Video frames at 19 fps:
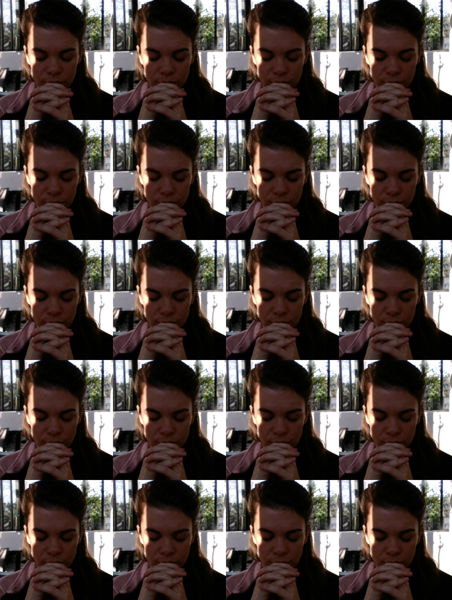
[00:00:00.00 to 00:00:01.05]

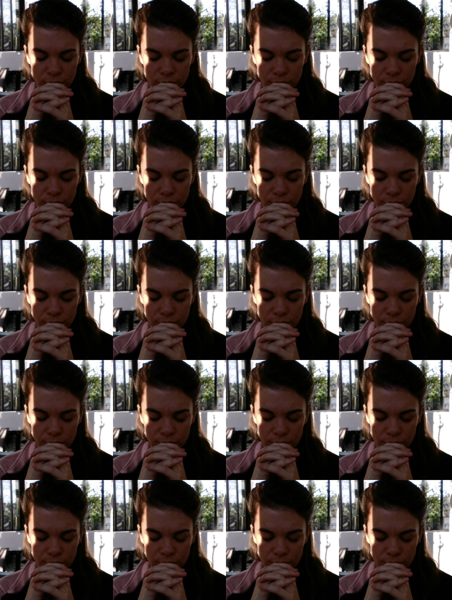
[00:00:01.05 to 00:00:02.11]

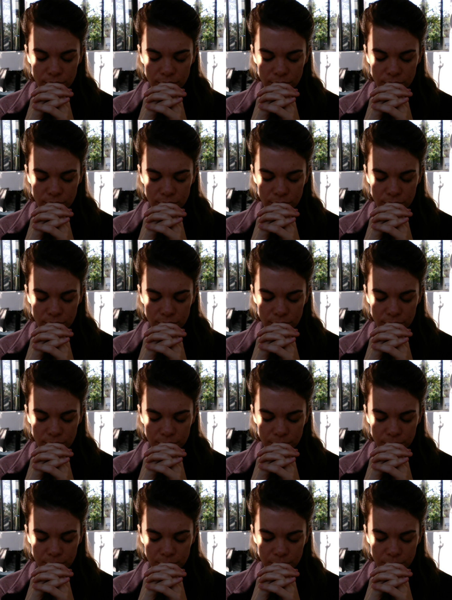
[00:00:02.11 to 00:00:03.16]

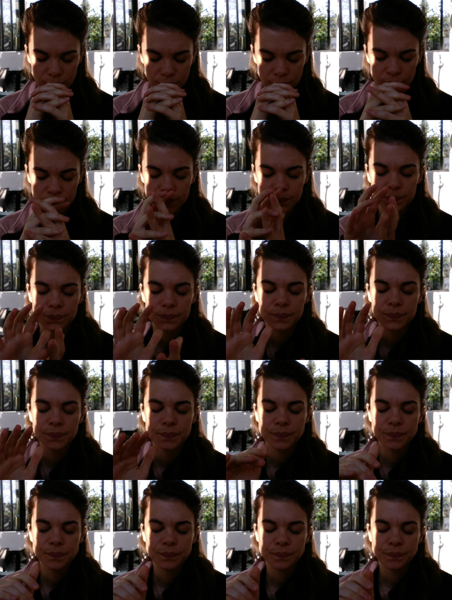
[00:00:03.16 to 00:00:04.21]

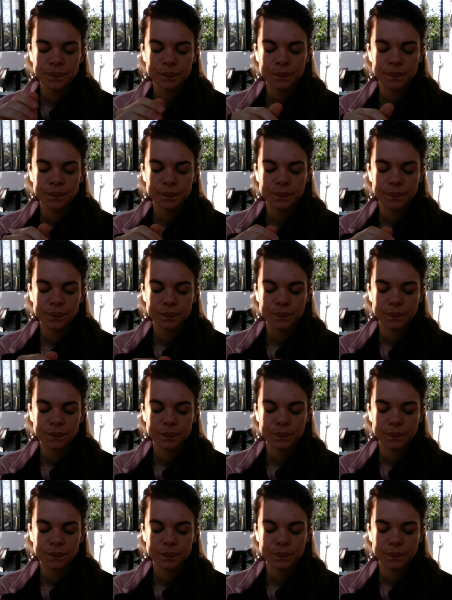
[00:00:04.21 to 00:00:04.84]
Nothing is said.